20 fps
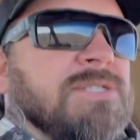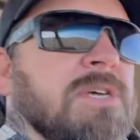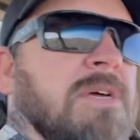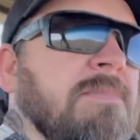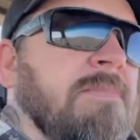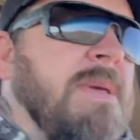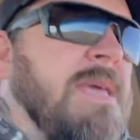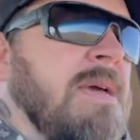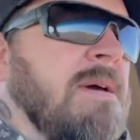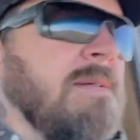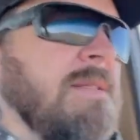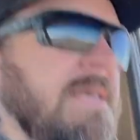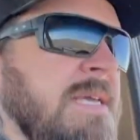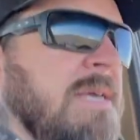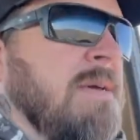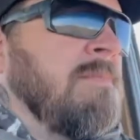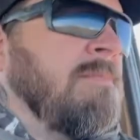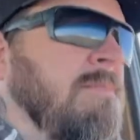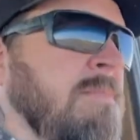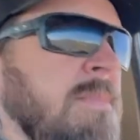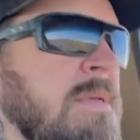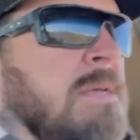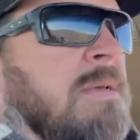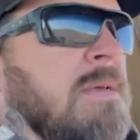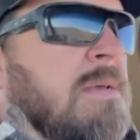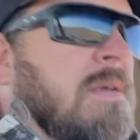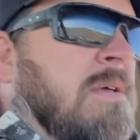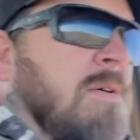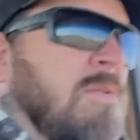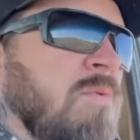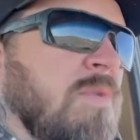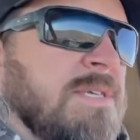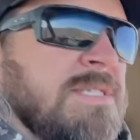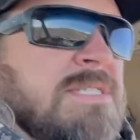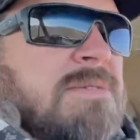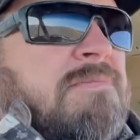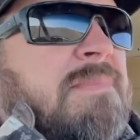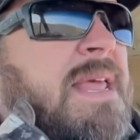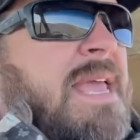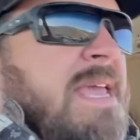on BLM with
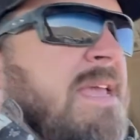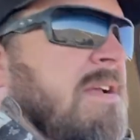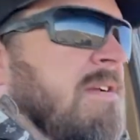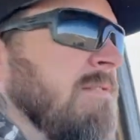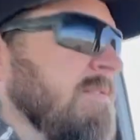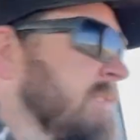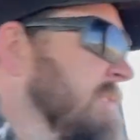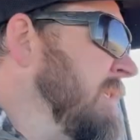some dingers.